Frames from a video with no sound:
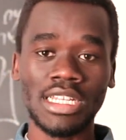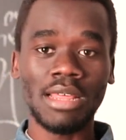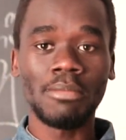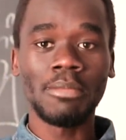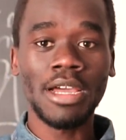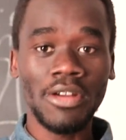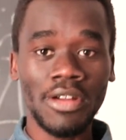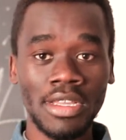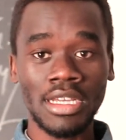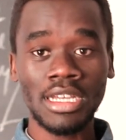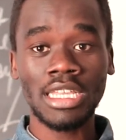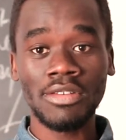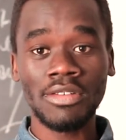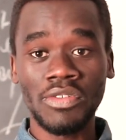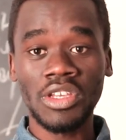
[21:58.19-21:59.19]
in America,
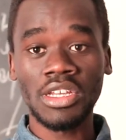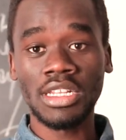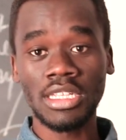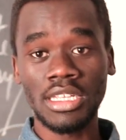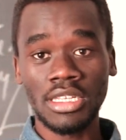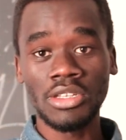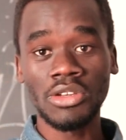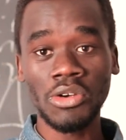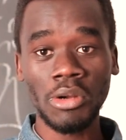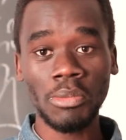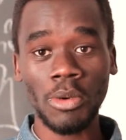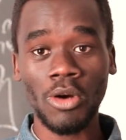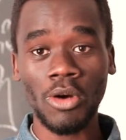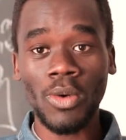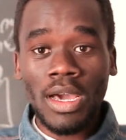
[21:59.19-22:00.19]
if you're in
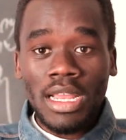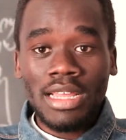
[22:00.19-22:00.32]
Europe or